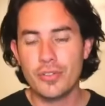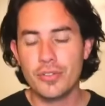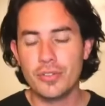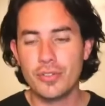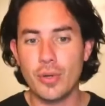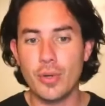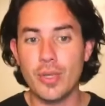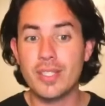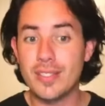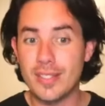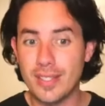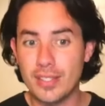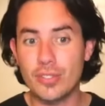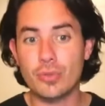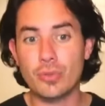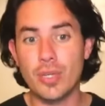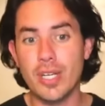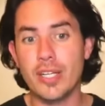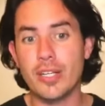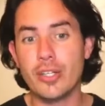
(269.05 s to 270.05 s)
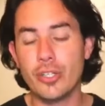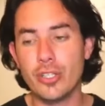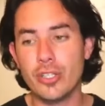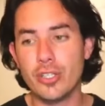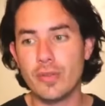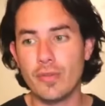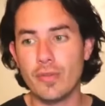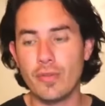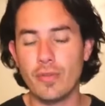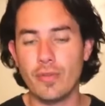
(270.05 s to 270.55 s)
So it's it's really
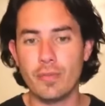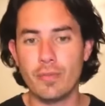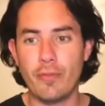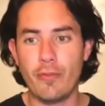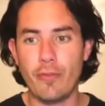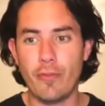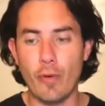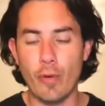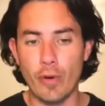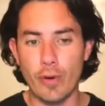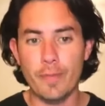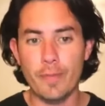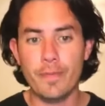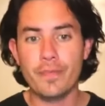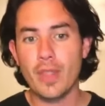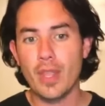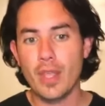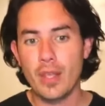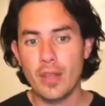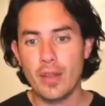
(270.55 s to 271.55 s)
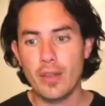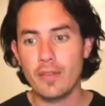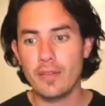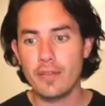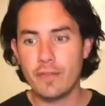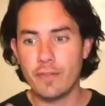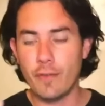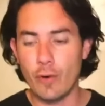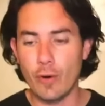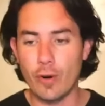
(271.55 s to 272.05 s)
good for
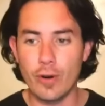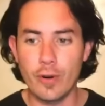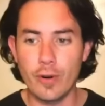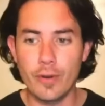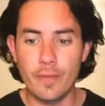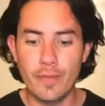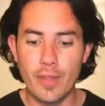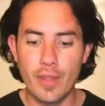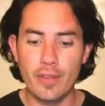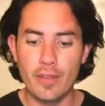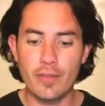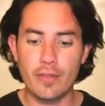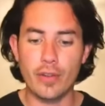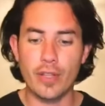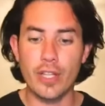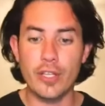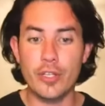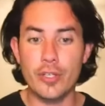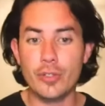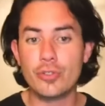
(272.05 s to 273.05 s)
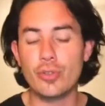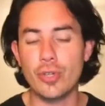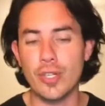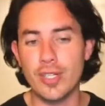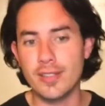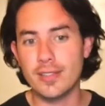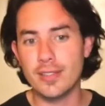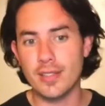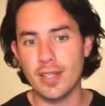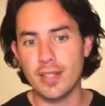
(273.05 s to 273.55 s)
for for the
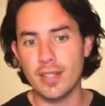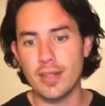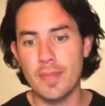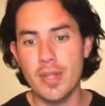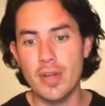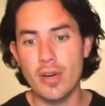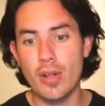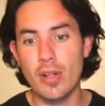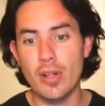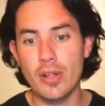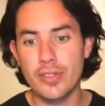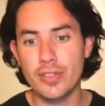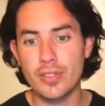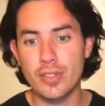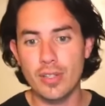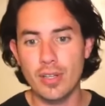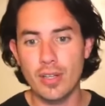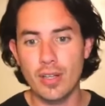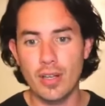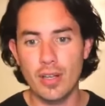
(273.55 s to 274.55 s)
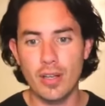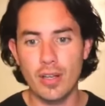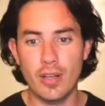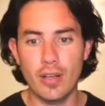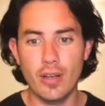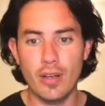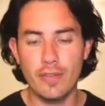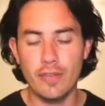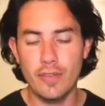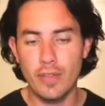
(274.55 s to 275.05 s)
nutrients and the minerals uh,
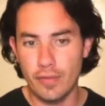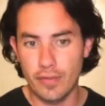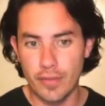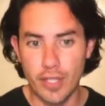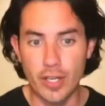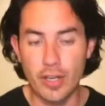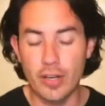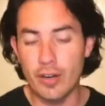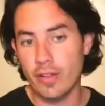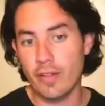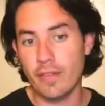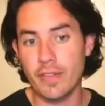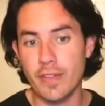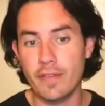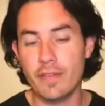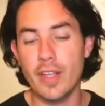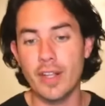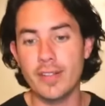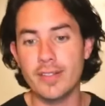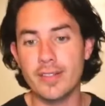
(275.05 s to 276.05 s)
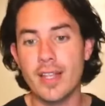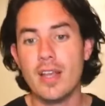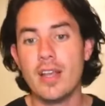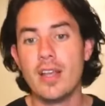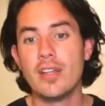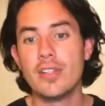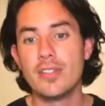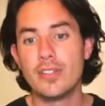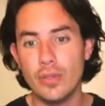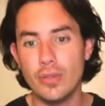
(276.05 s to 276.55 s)
of, of the earth of the fields
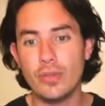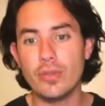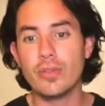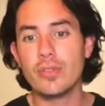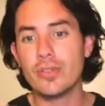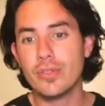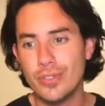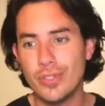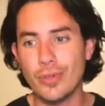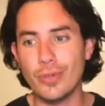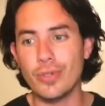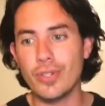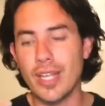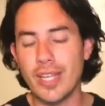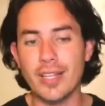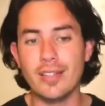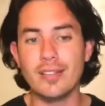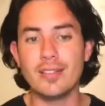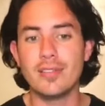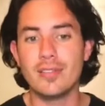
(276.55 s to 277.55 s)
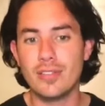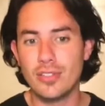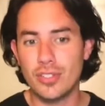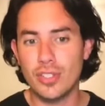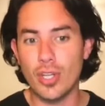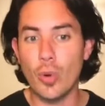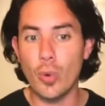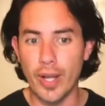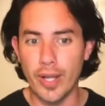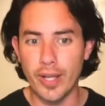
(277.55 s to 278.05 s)
so so they can
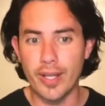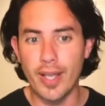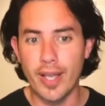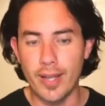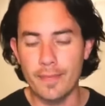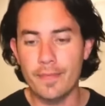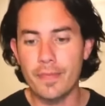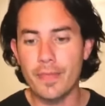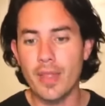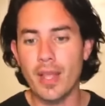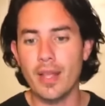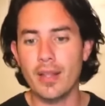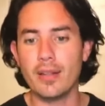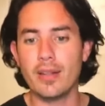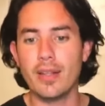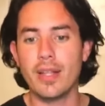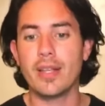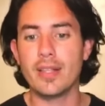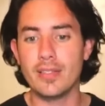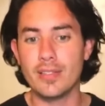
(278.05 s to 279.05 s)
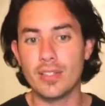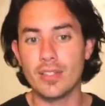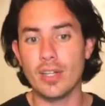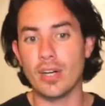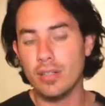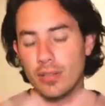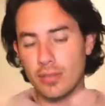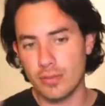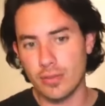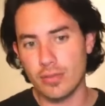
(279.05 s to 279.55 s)
sow again and they can
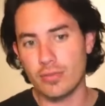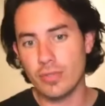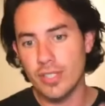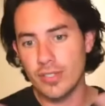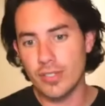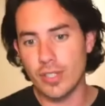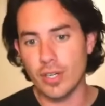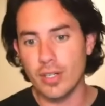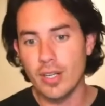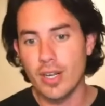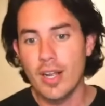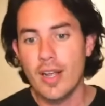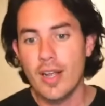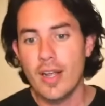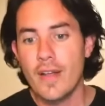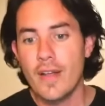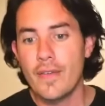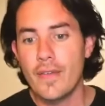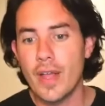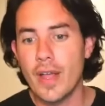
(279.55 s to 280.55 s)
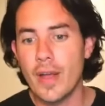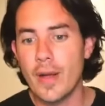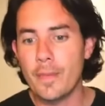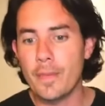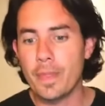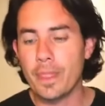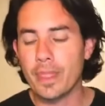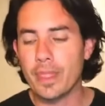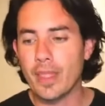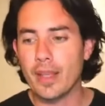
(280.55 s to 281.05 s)
start restart
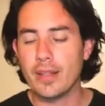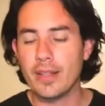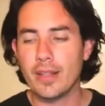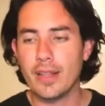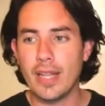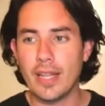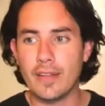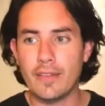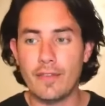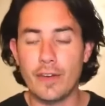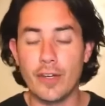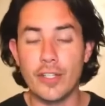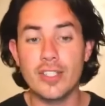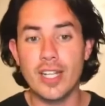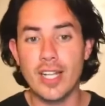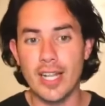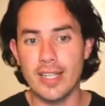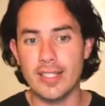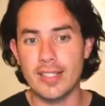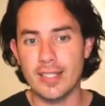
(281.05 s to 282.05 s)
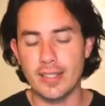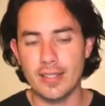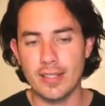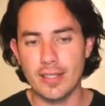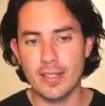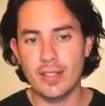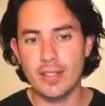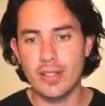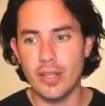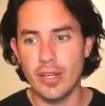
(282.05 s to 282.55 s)
um, like
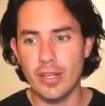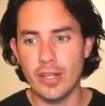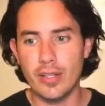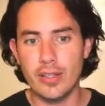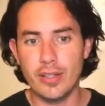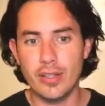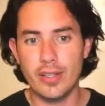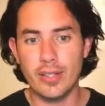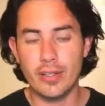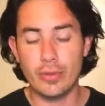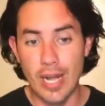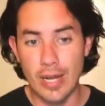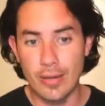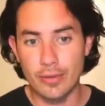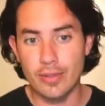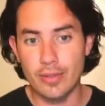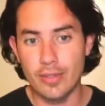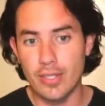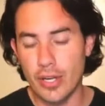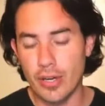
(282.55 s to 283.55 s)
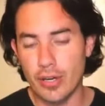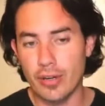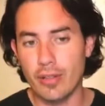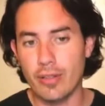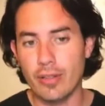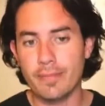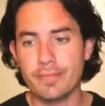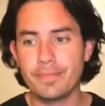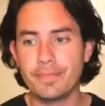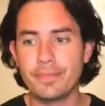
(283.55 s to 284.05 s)
fertilizing the the ground the
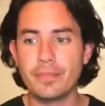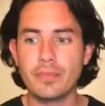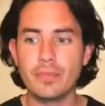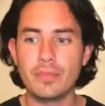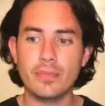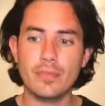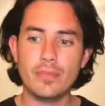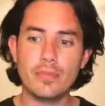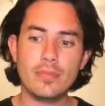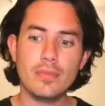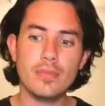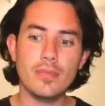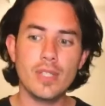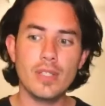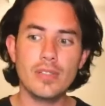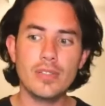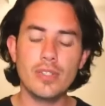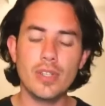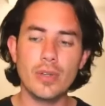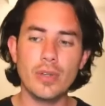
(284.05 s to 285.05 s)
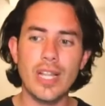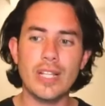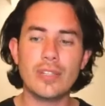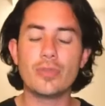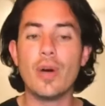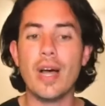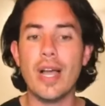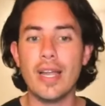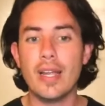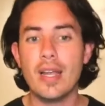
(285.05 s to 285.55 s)
earth so
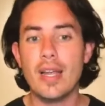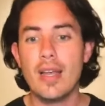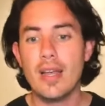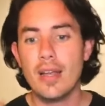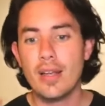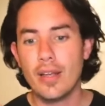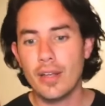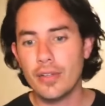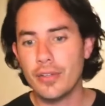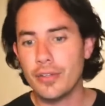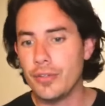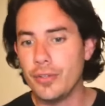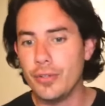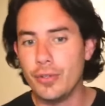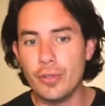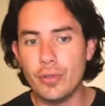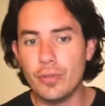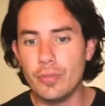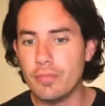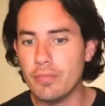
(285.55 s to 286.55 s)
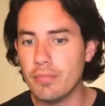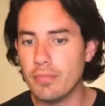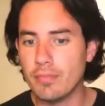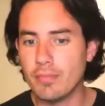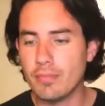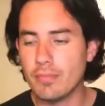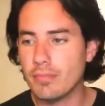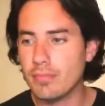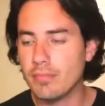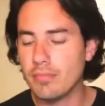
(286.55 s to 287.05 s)
that's why you
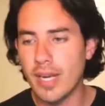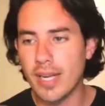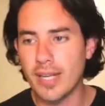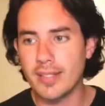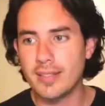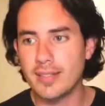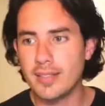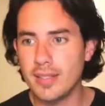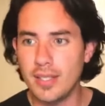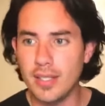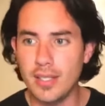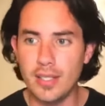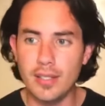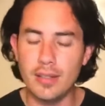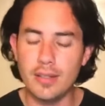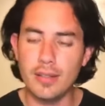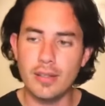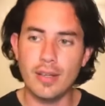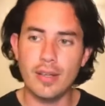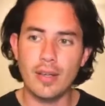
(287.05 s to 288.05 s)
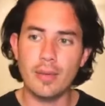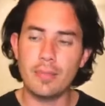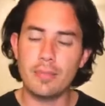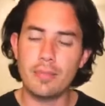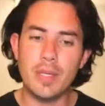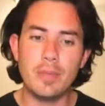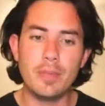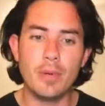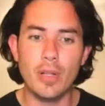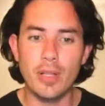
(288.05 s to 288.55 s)
might see uh,
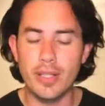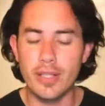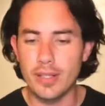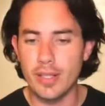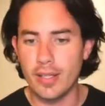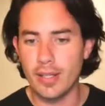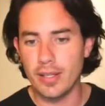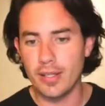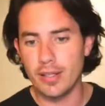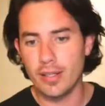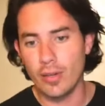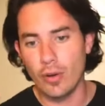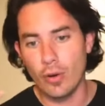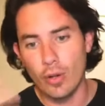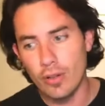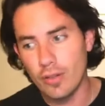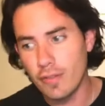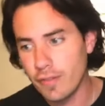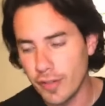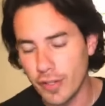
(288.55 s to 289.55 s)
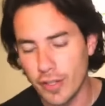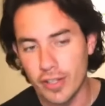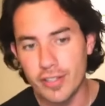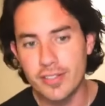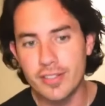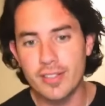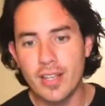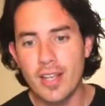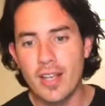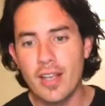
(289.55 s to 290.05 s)
people in the in the oil
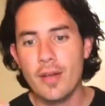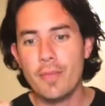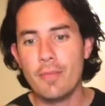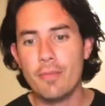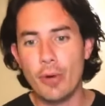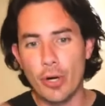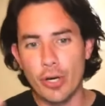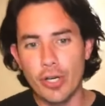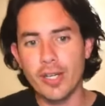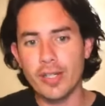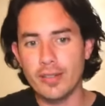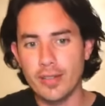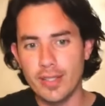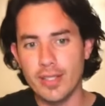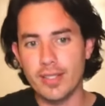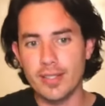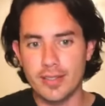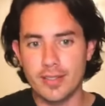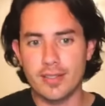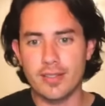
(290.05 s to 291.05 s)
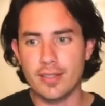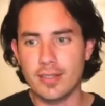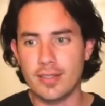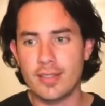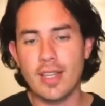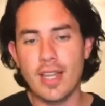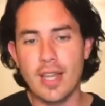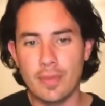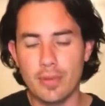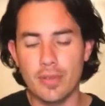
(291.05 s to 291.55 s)
fields burning these
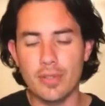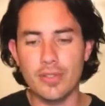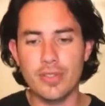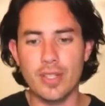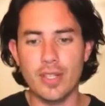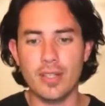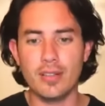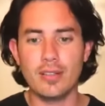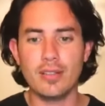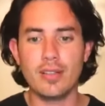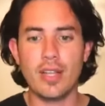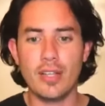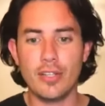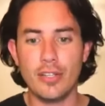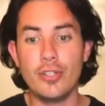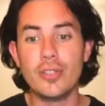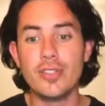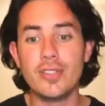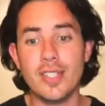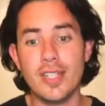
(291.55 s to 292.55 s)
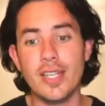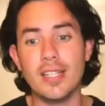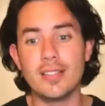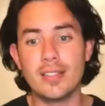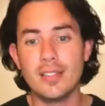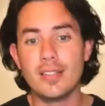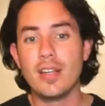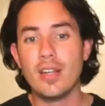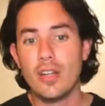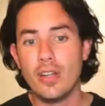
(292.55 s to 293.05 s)
stubbles and and using
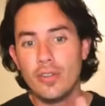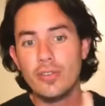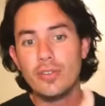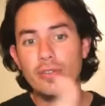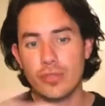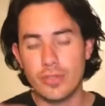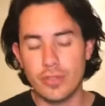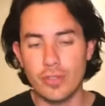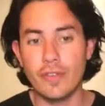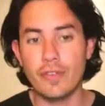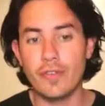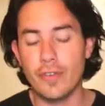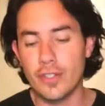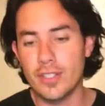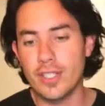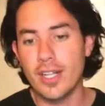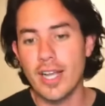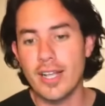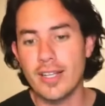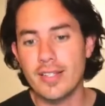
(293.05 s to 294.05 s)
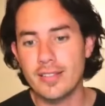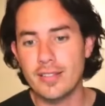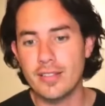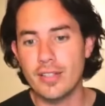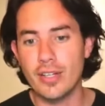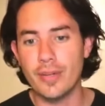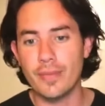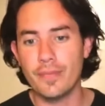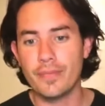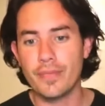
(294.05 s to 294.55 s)
it to fertilize
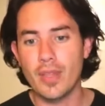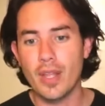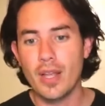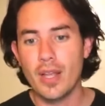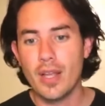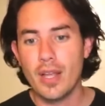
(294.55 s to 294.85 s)
the